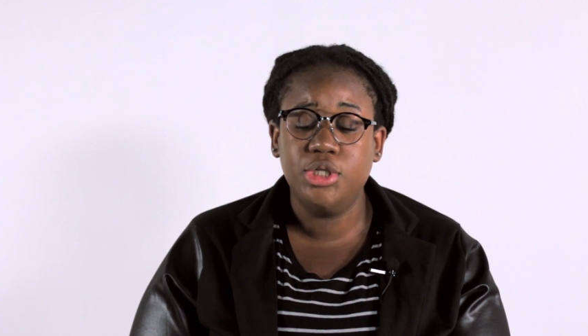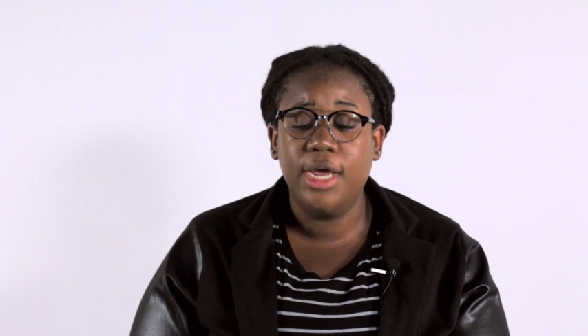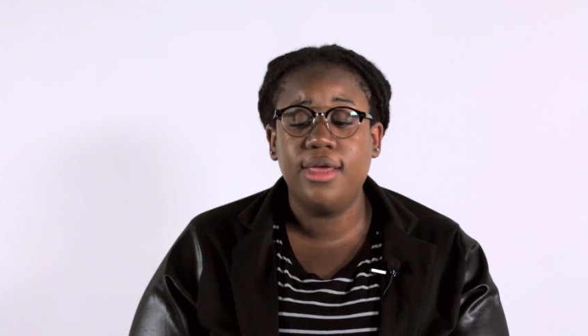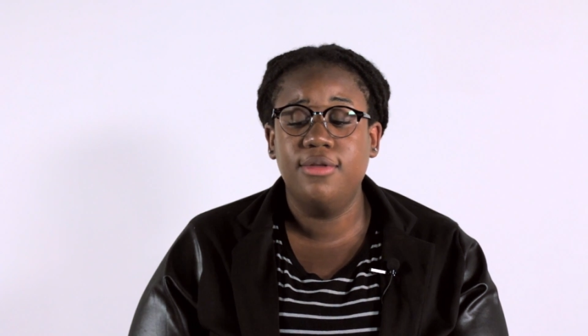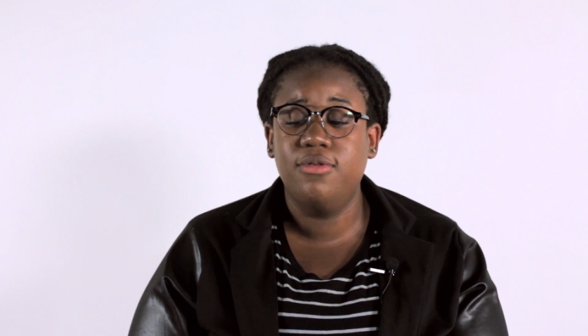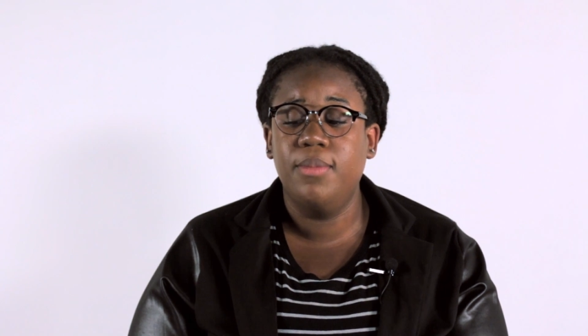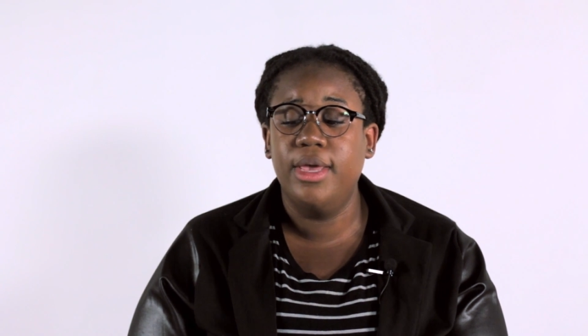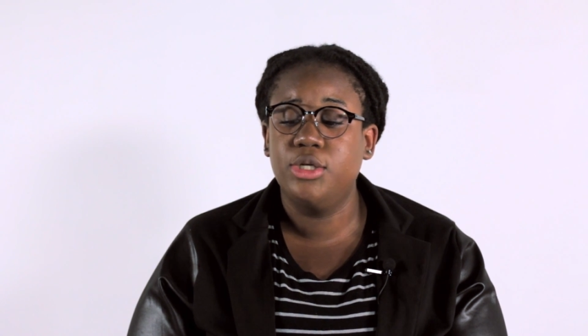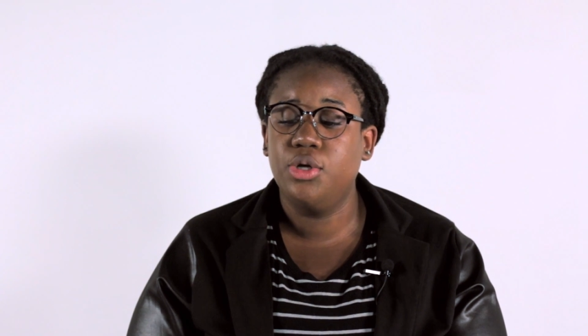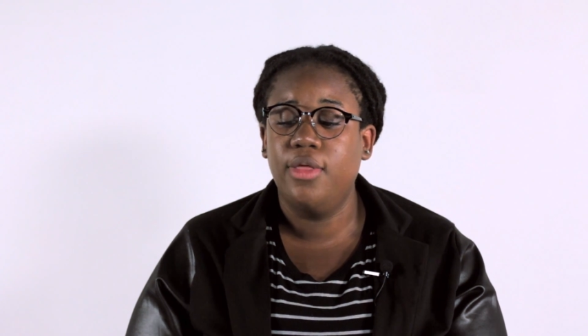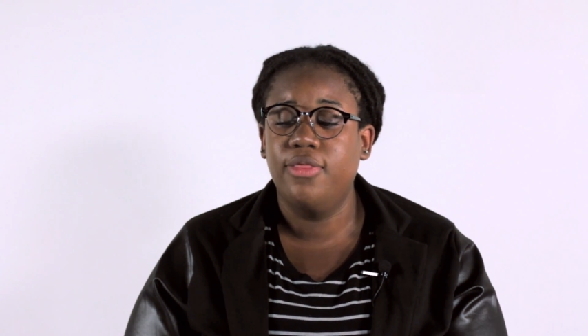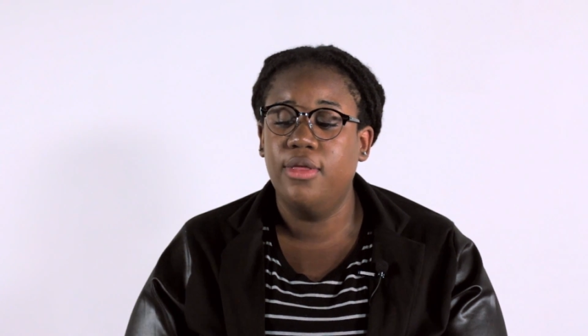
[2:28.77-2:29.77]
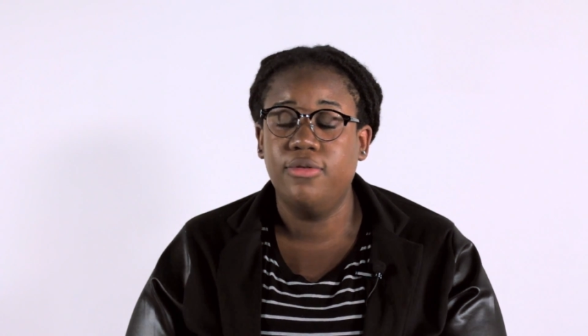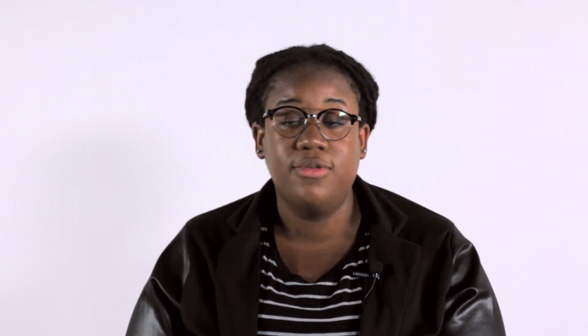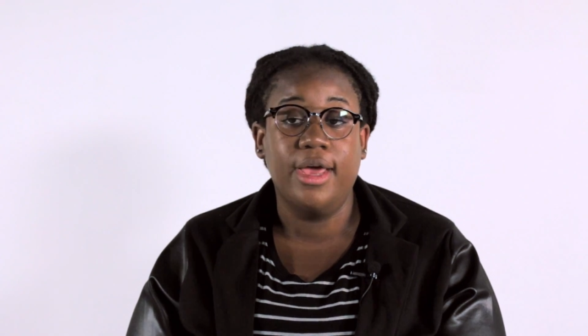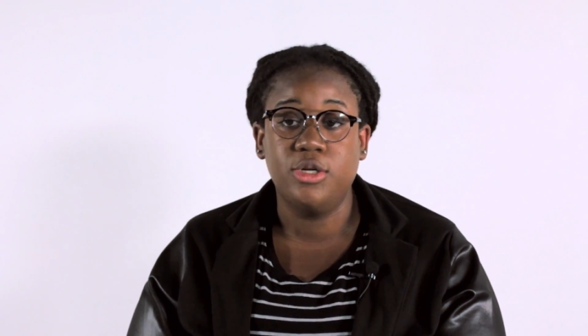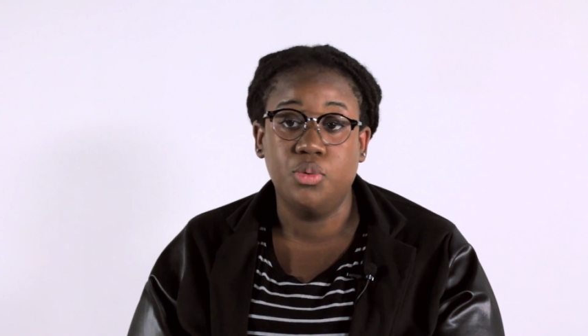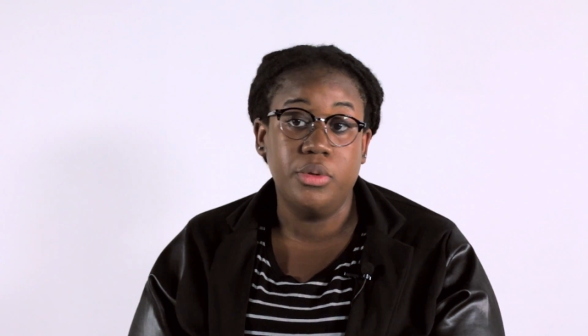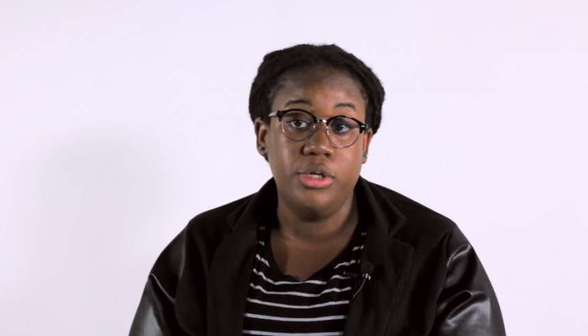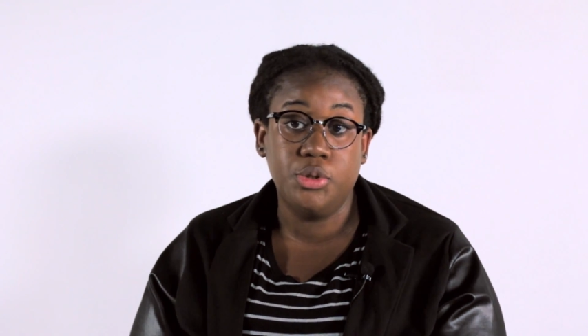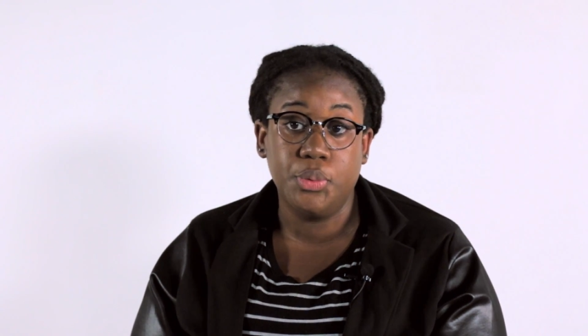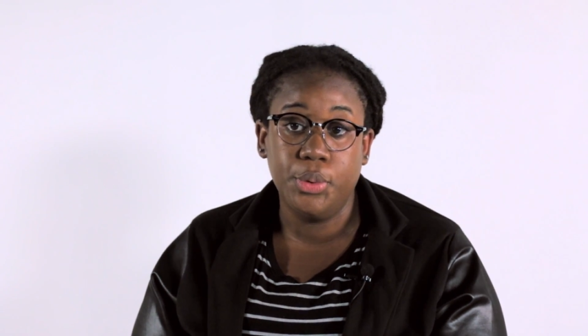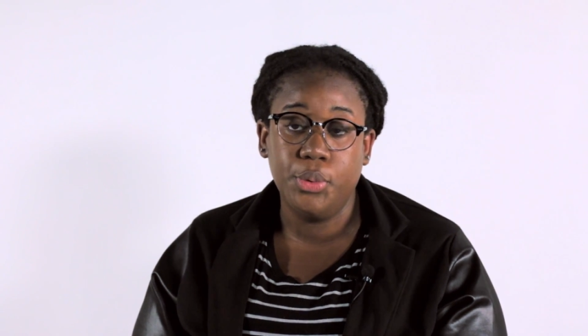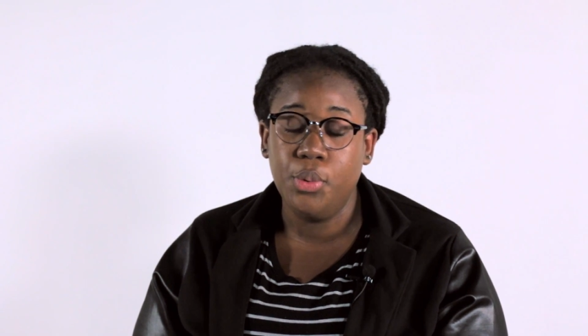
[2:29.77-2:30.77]
you're checking to make sure that it's
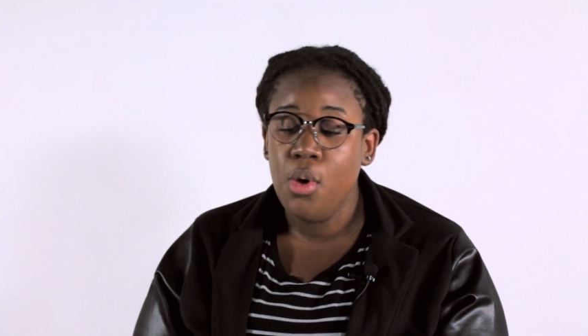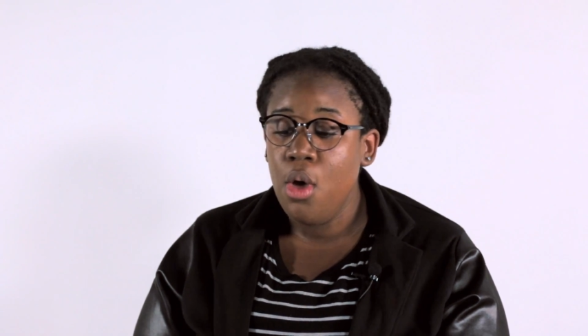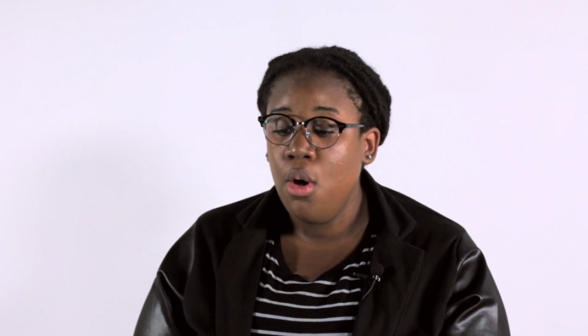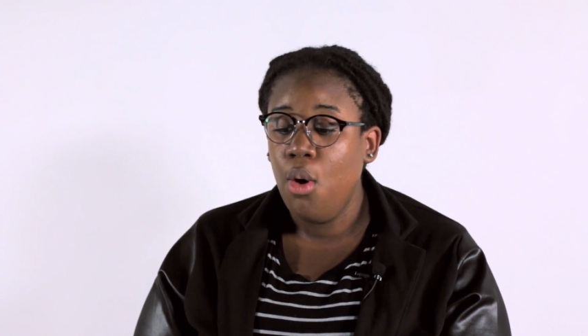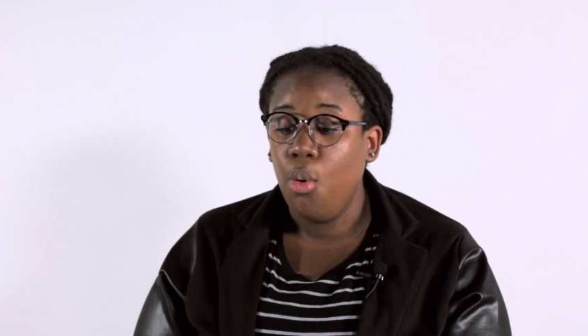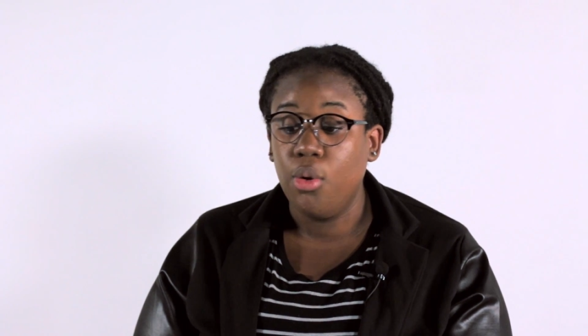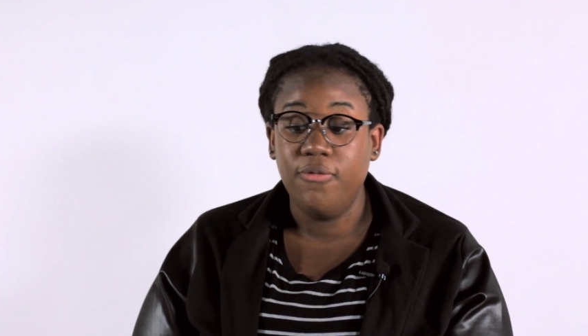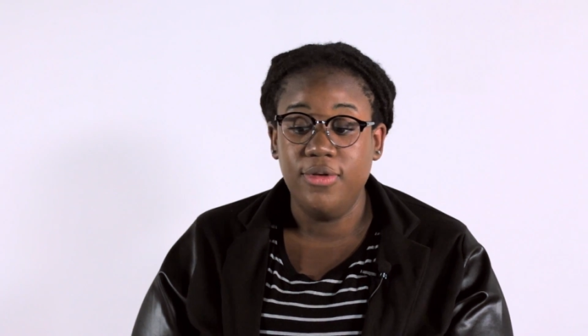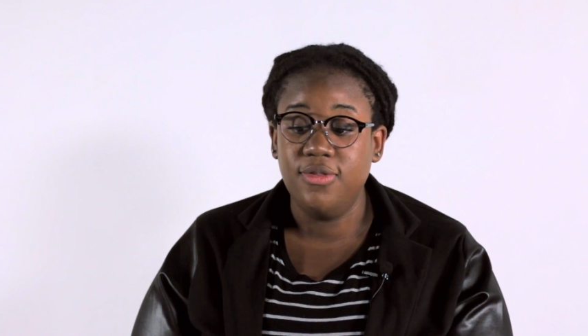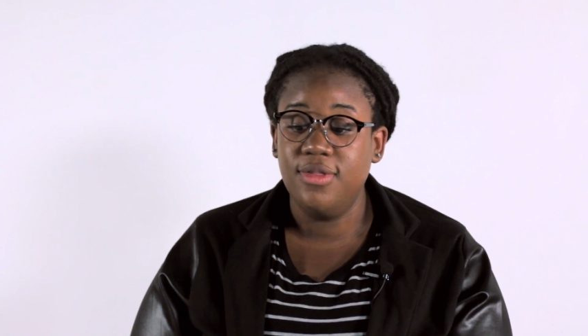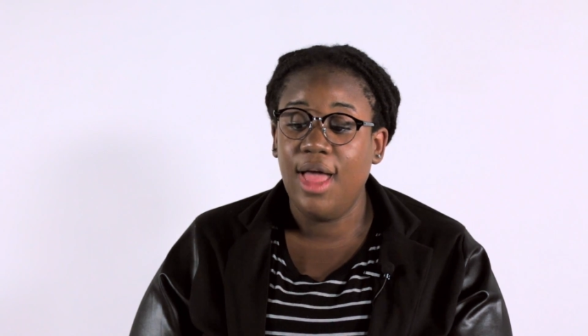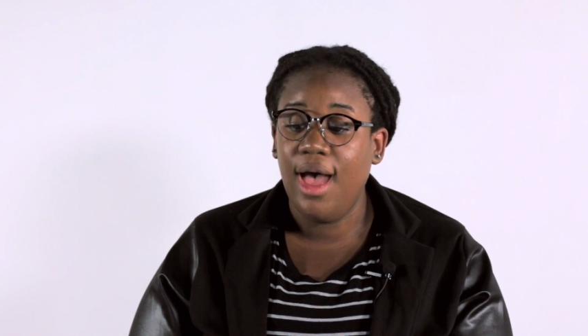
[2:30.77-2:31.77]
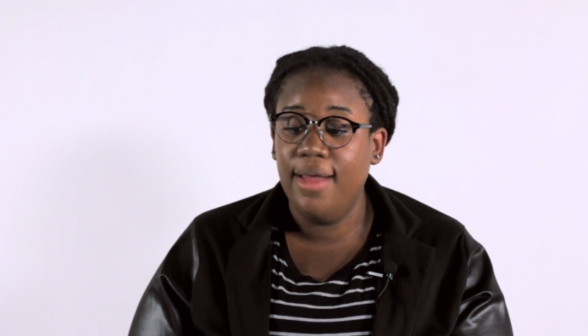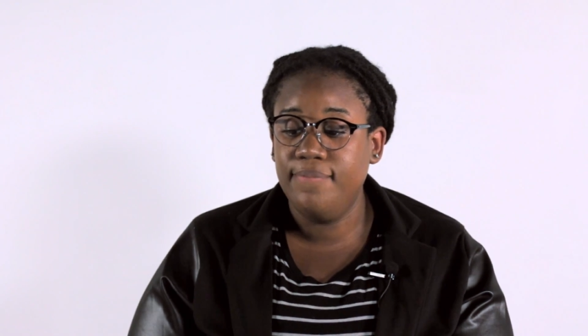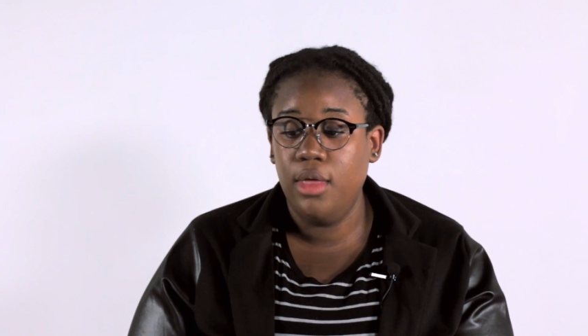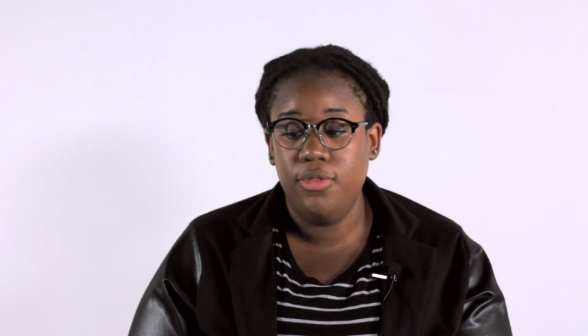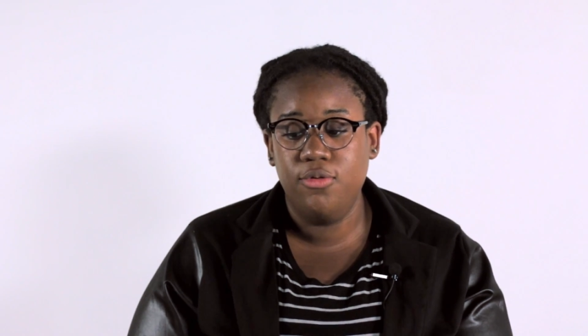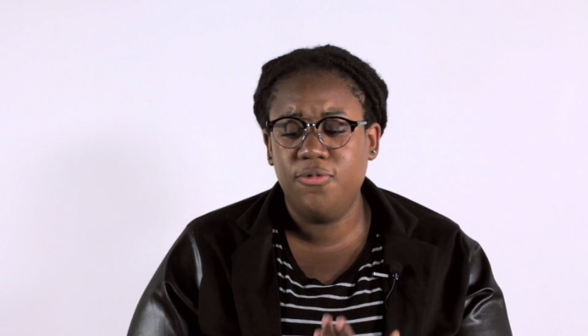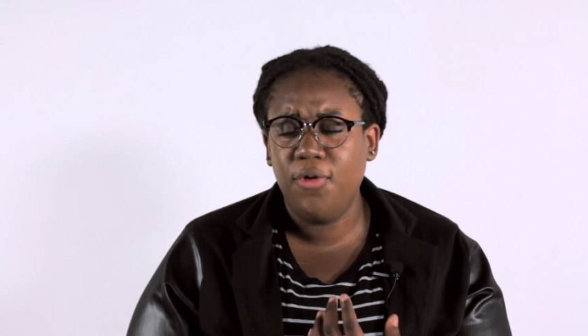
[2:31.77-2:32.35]
actually true, or if it's not.